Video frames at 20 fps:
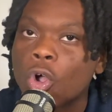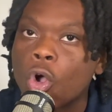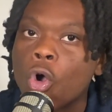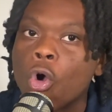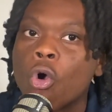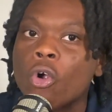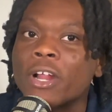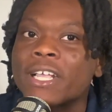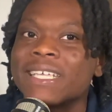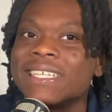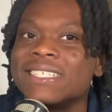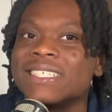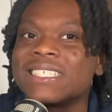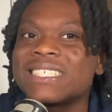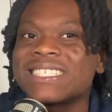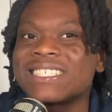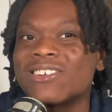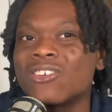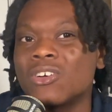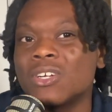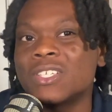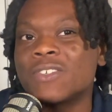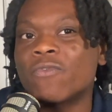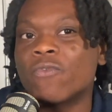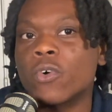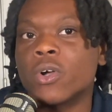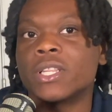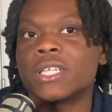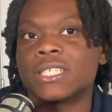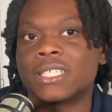or concerns
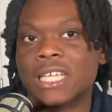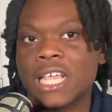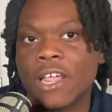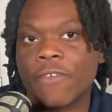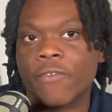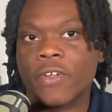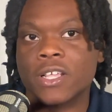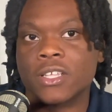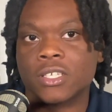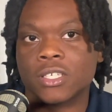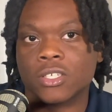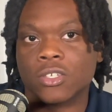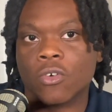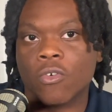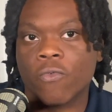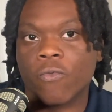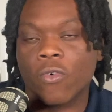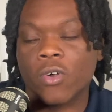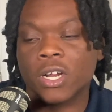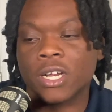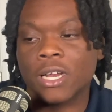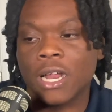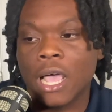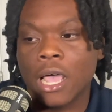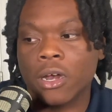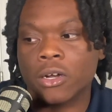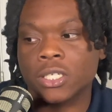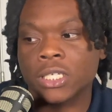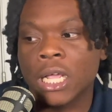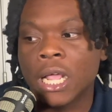for the San Francisco
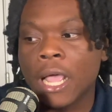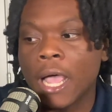49ers.